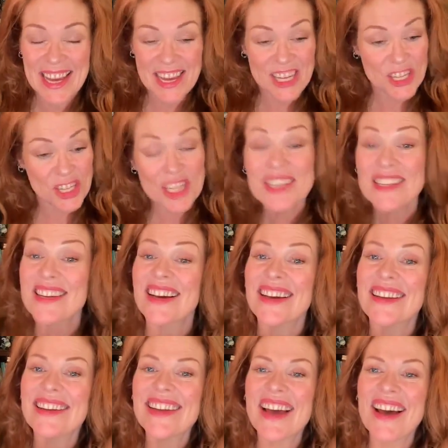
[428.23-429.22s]
shit
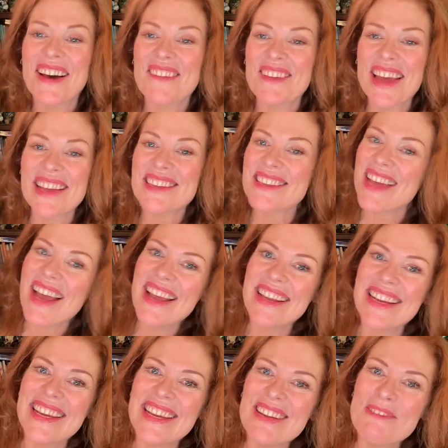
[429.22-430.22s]
ton of
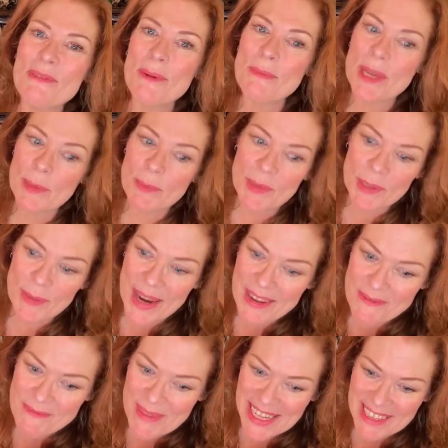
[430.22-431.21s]
anxiety from people
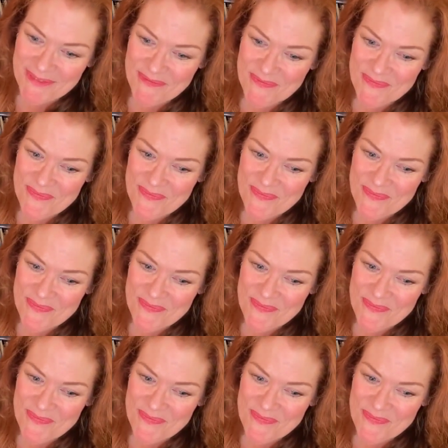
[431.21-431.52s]
around me.